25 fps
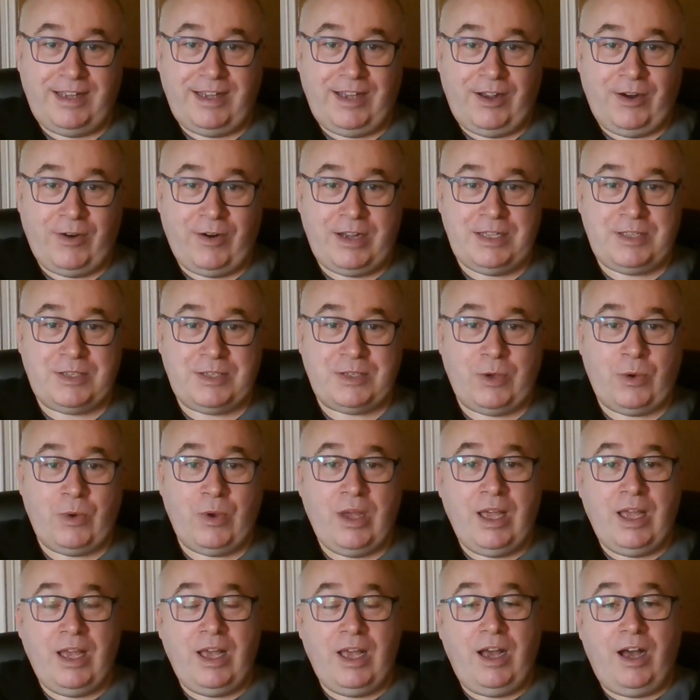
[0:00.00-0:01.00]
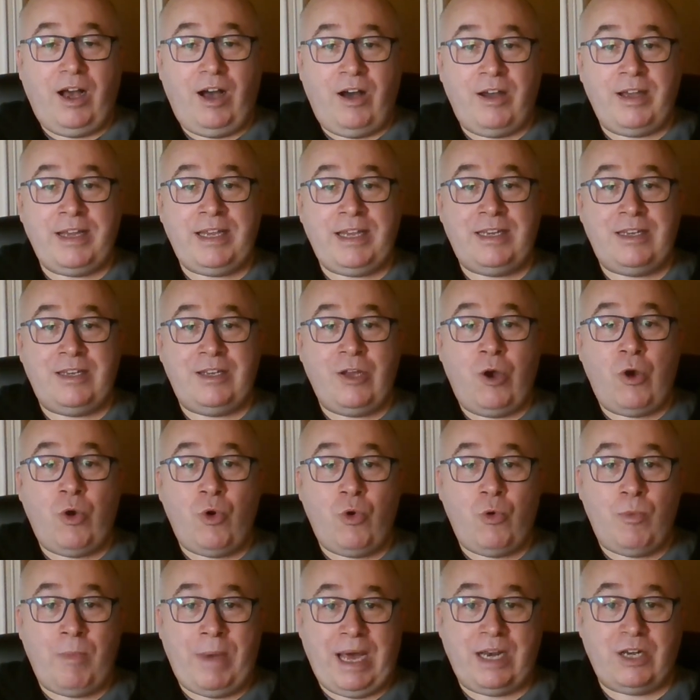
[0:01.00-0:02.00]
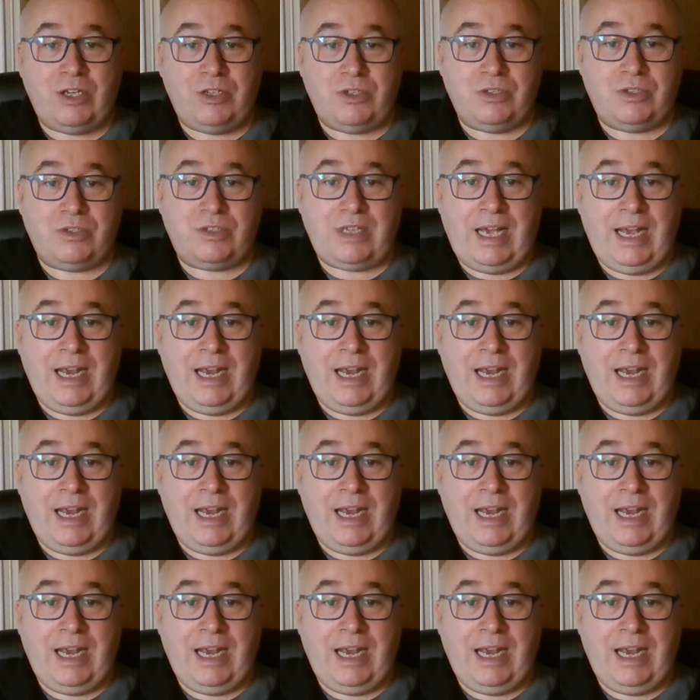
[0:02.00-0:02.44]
All right, so I know managers